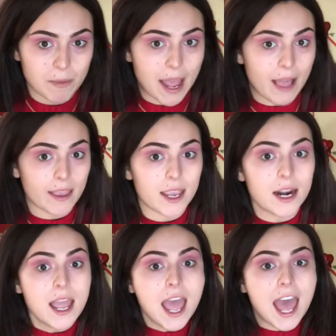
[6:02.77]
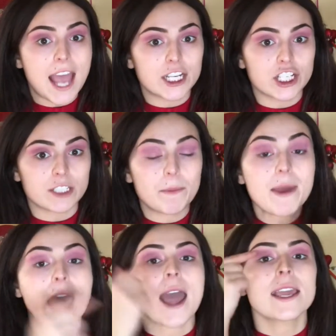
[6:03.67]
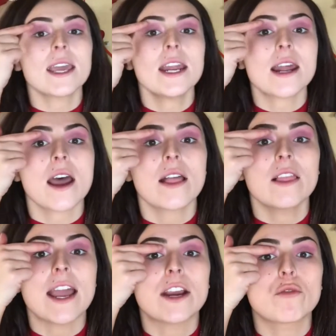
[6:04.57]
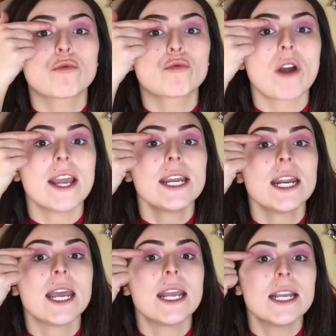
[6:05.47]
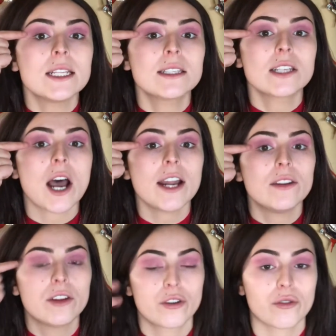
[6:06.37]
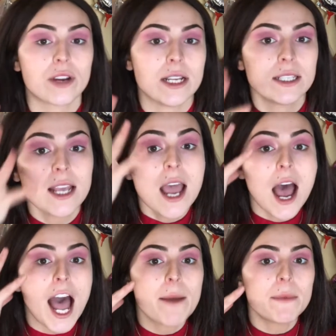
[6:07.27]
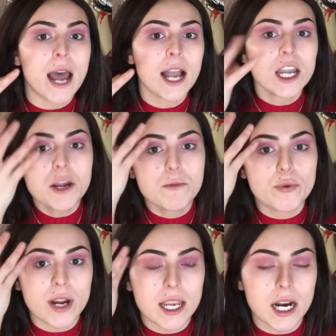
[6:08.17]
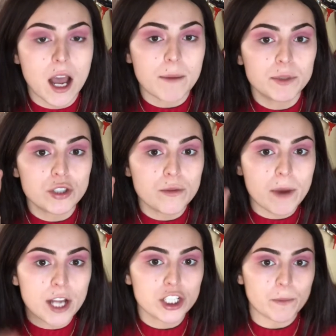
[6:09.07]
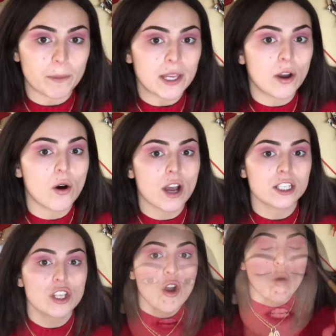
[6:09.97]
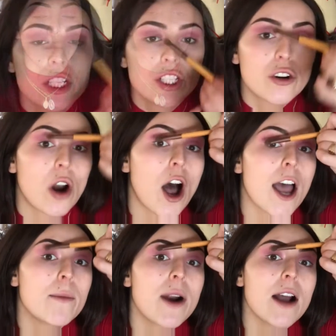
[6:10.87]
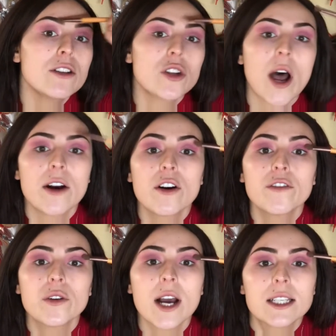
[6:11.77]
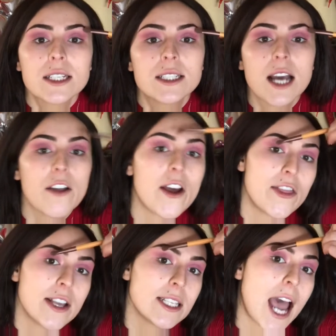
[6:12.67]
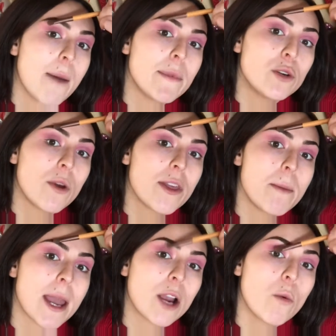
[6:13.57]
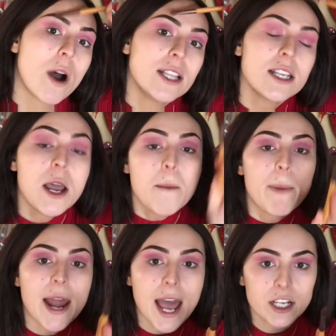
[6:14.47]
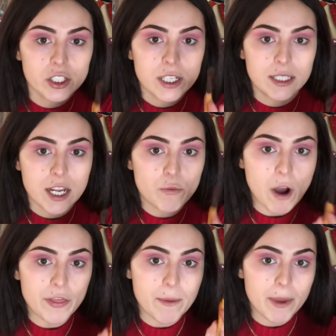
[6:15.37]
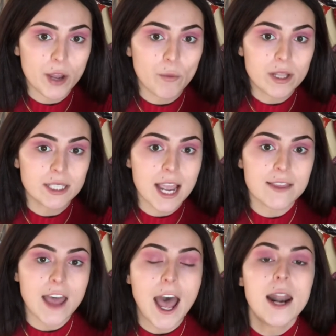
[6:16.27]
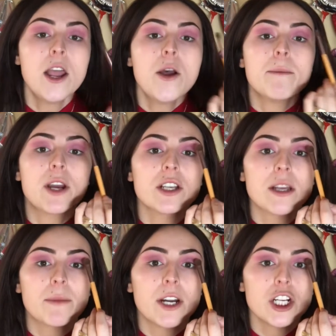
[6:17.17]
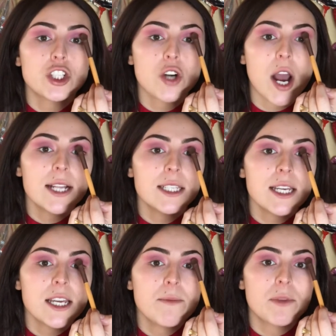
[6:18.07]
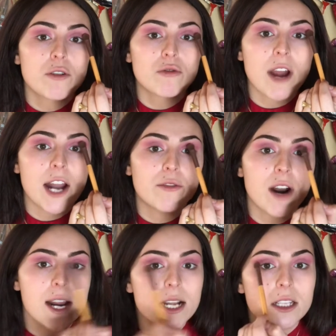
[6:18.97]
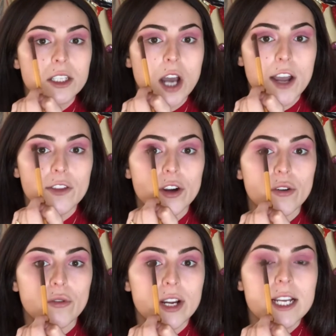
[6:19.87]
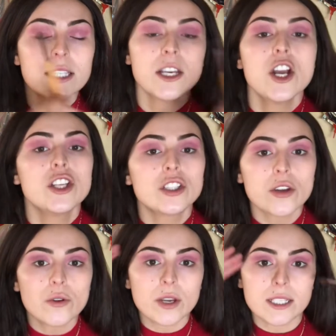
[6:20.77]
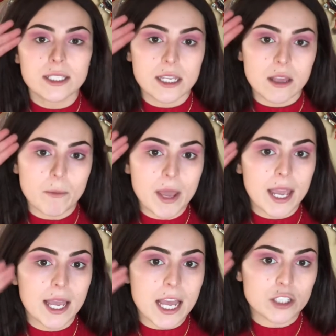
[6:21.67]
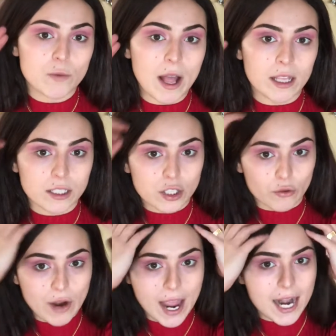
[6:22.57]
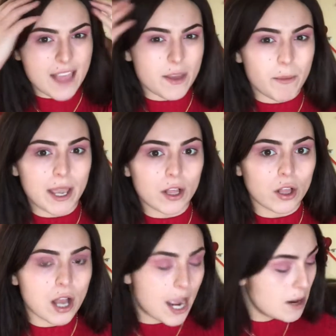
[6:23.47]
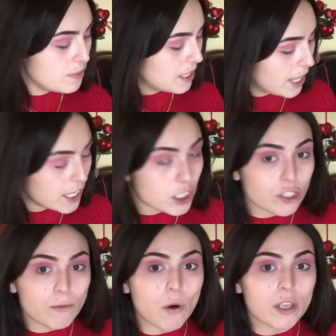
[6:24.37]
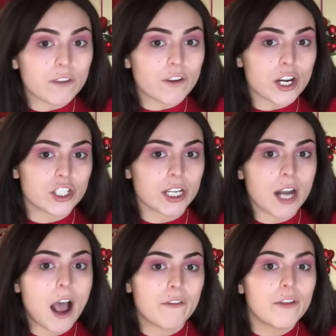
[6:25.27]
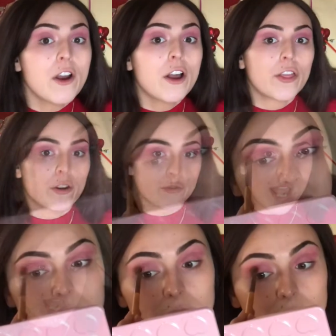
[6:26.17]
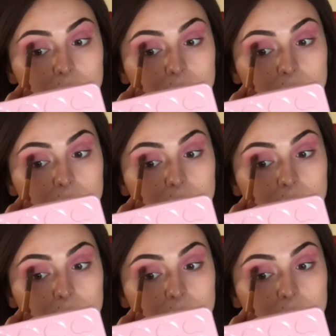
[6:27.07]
palette and just pack it like right inside the crease. I'm not gonna bring it up too much because it reaches your eyebrows. So I don't know if you guys can tell that this happened with the pink ones, but I actually did want the pink ones like that because I'm gonna try to keep the red right inside the crease so you can see the pink as well as the red, and the pink will kind of be like a smoky version of the red.